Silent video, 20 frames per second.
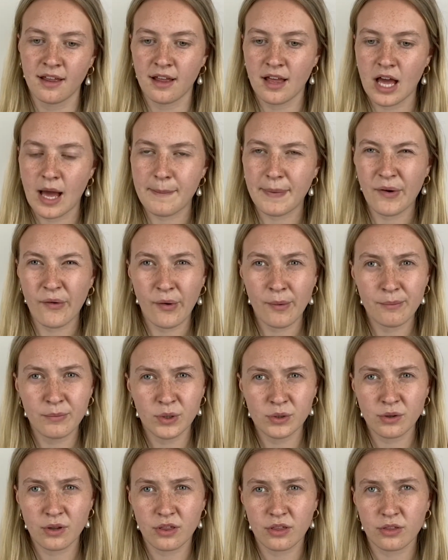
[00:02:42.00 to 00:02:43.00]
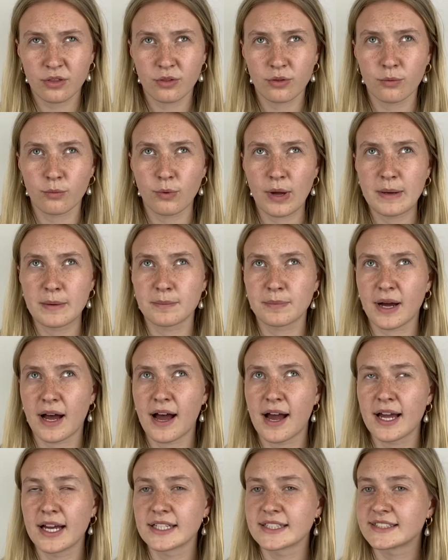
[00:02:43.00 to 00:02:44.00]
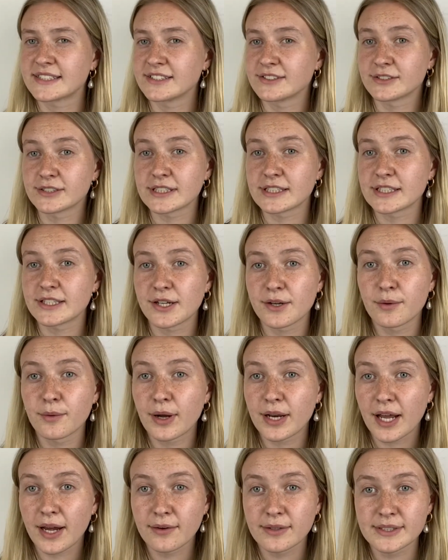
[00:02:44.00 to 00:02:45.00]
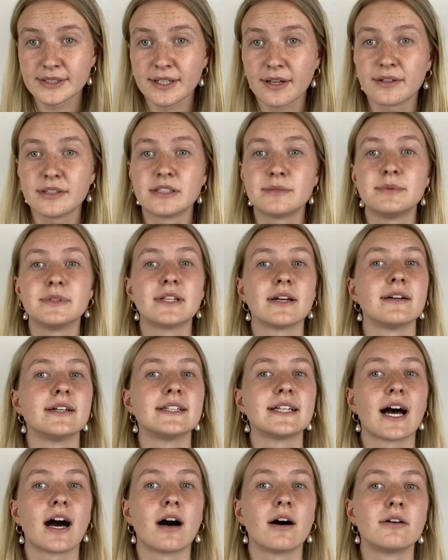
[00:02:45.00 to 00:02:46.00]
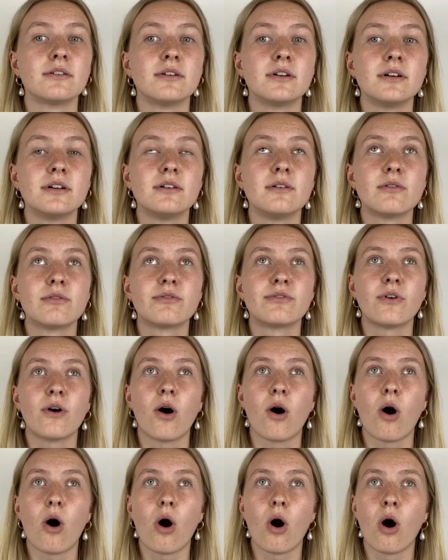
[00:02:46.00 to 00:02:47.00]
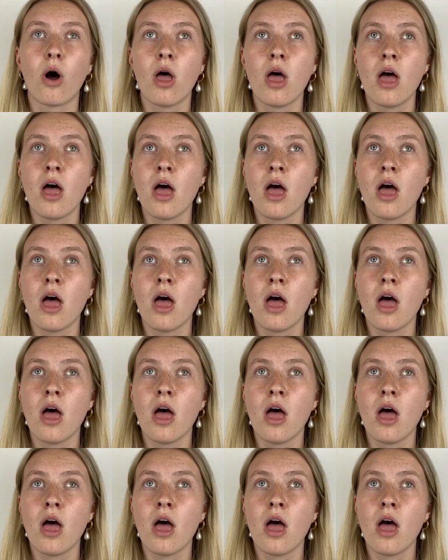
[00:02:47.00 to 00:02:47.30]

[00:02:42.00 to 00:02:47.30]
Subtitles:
About a month went by, I still didn't know when I was going to be going down for